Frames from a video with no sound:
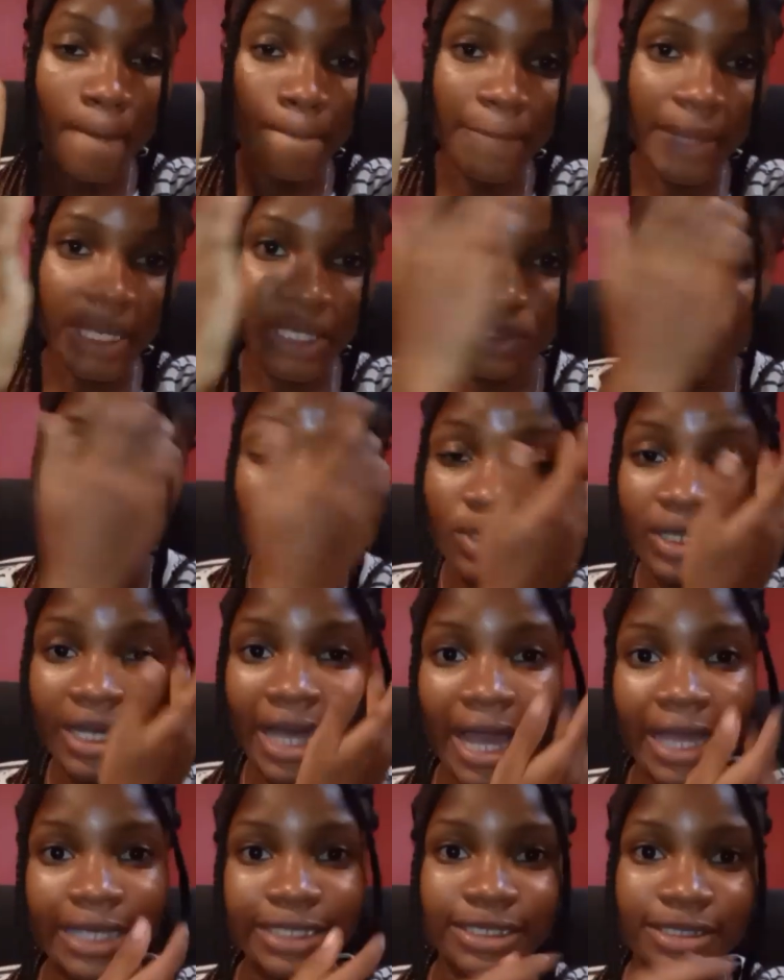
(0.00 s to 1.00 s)
meet you
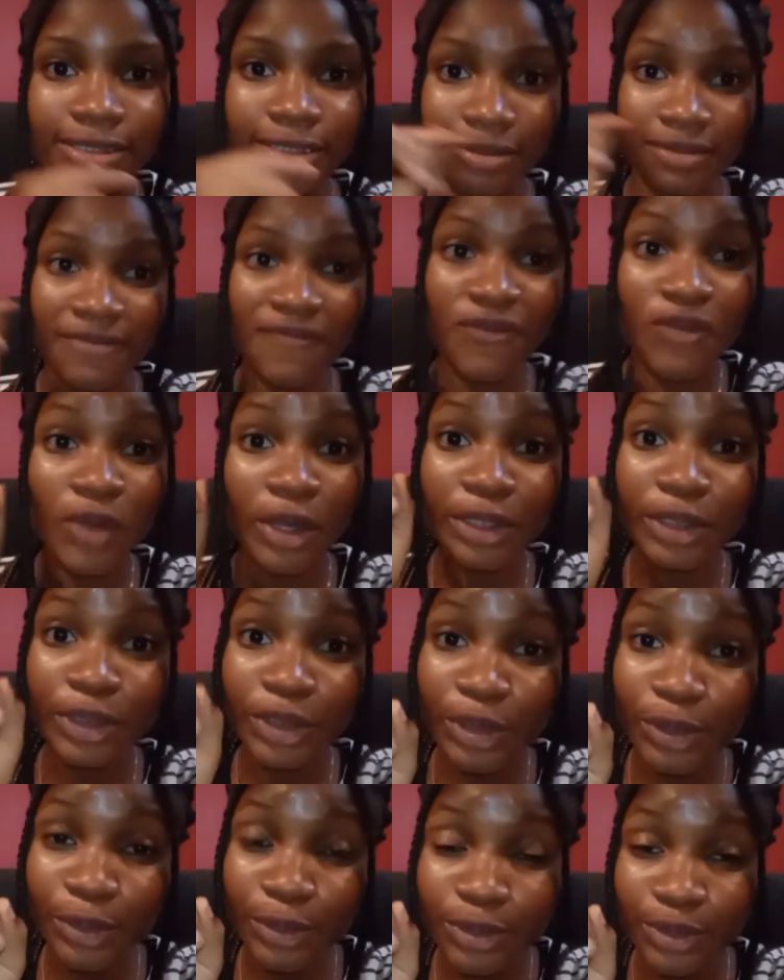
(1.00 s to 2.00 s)
guys. If you are
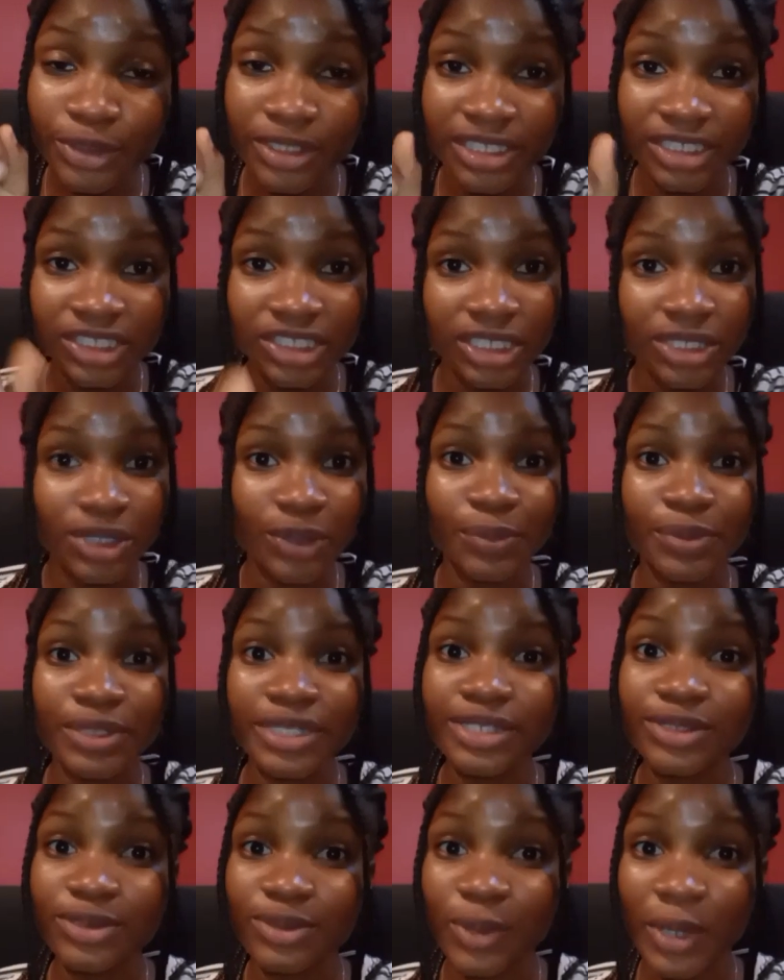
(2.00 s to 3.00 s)
new to this channel,
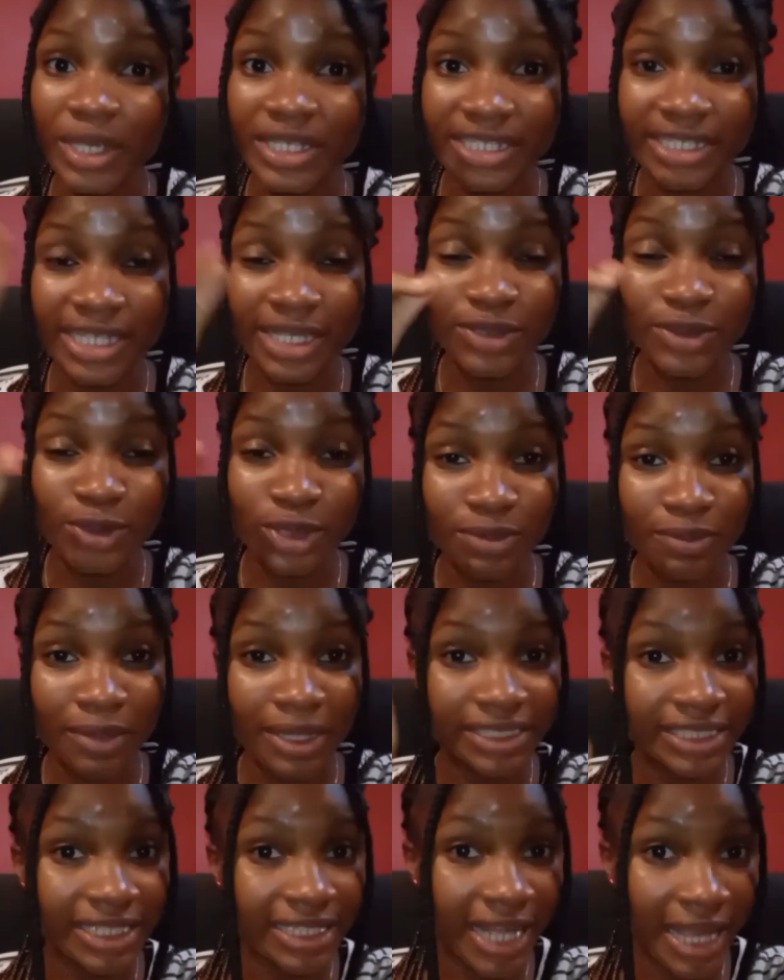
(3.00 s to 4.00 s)
please do not hesitate to
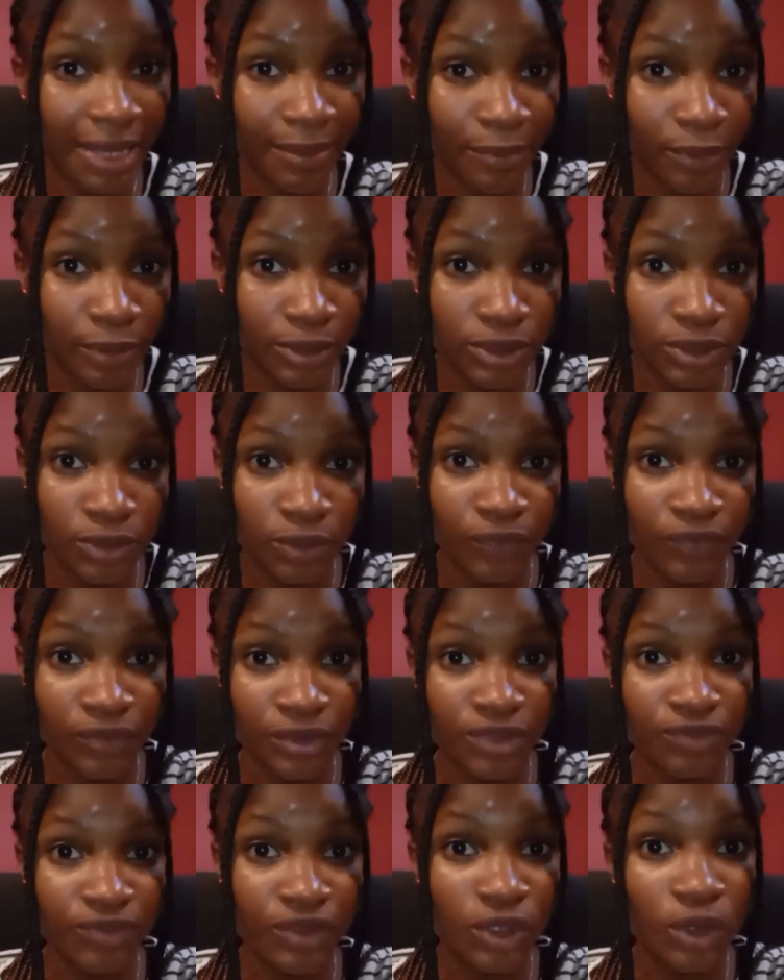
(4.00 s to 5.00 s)
smash the like button of
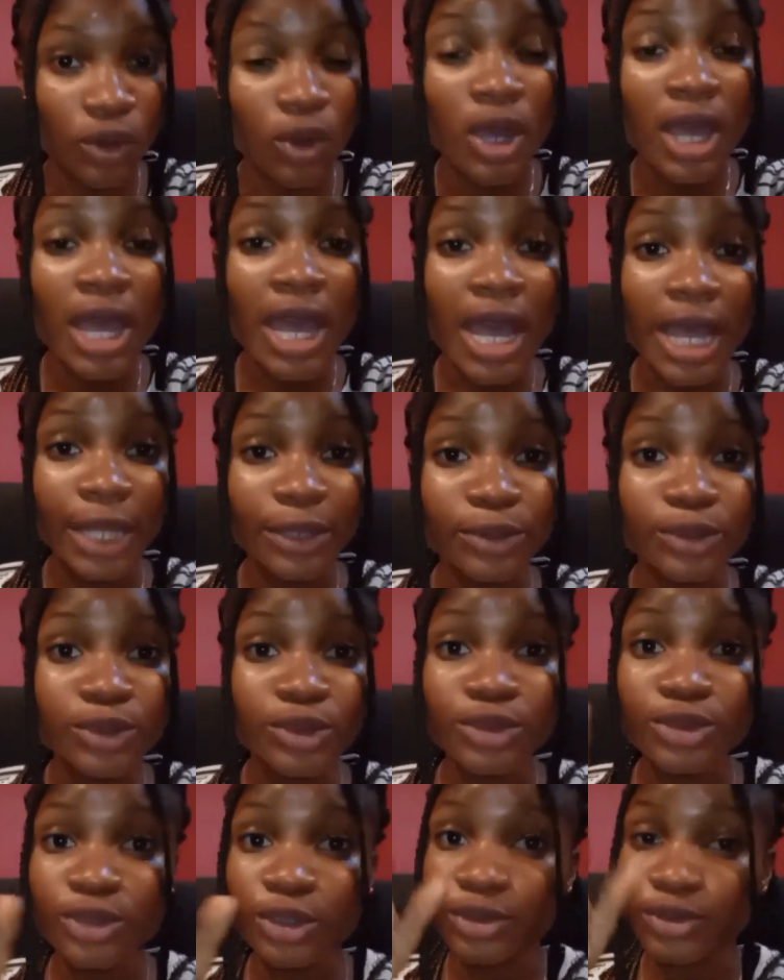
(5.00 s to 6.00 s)
this video and
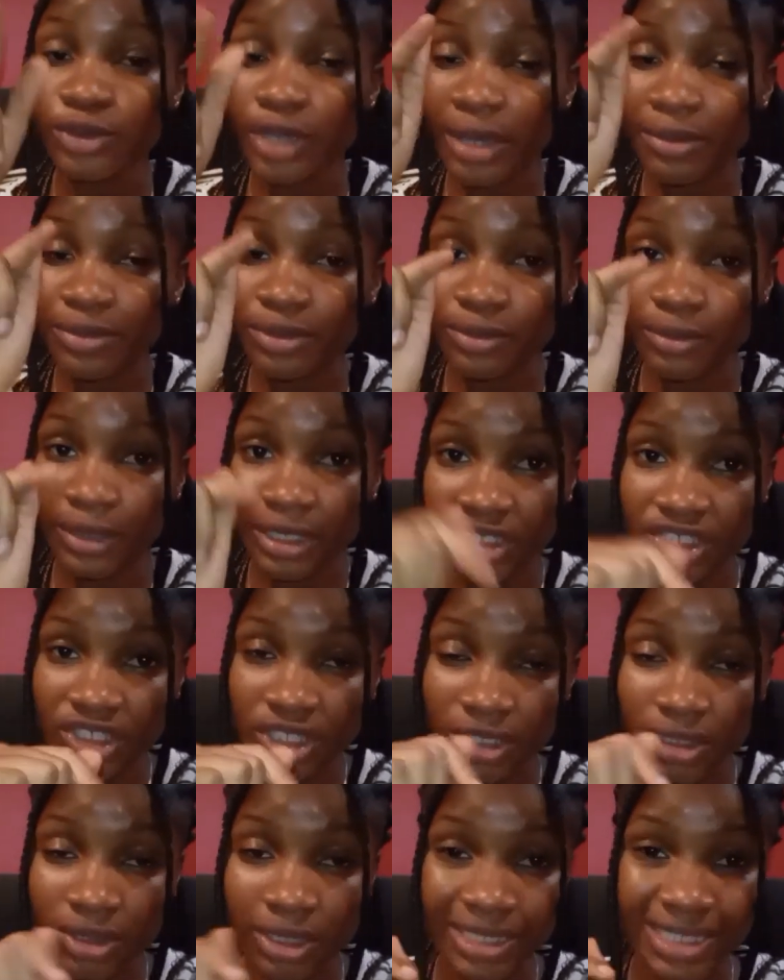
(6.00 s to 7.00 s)
also subscribe to my
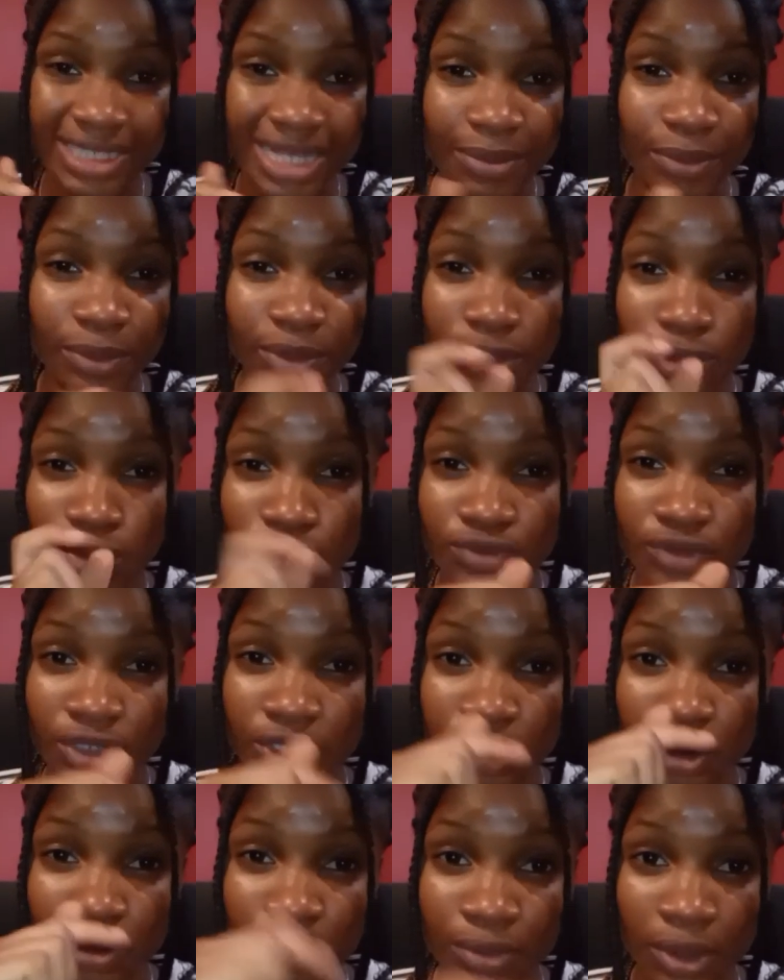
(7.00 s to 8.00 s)
channel and tap on the
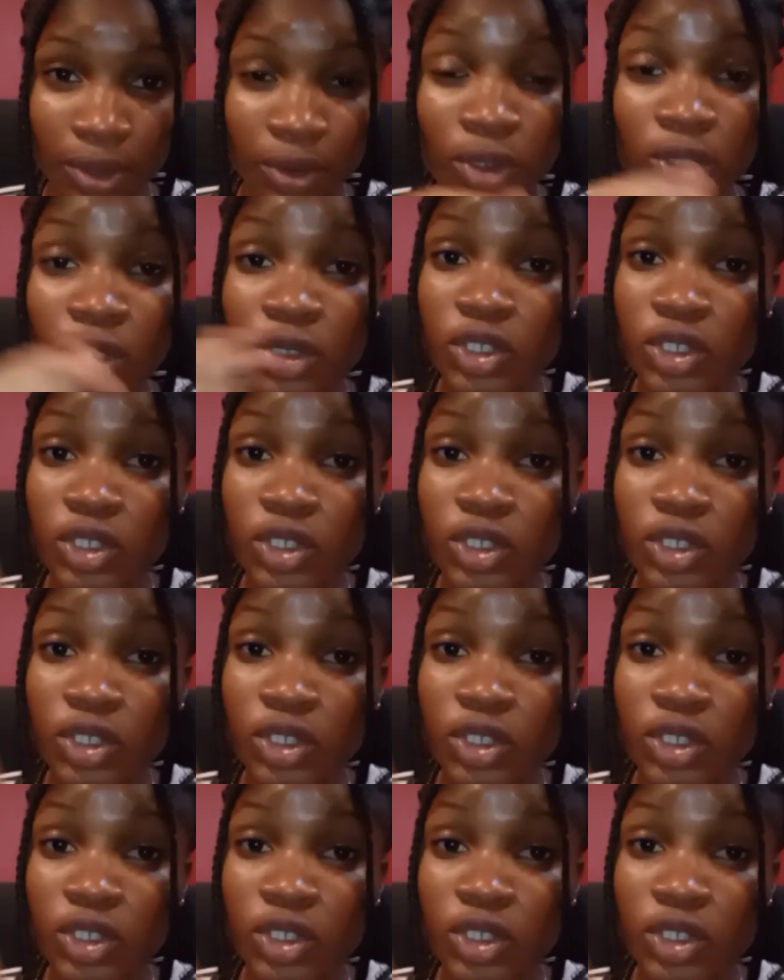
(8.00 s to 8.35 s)
notification bell,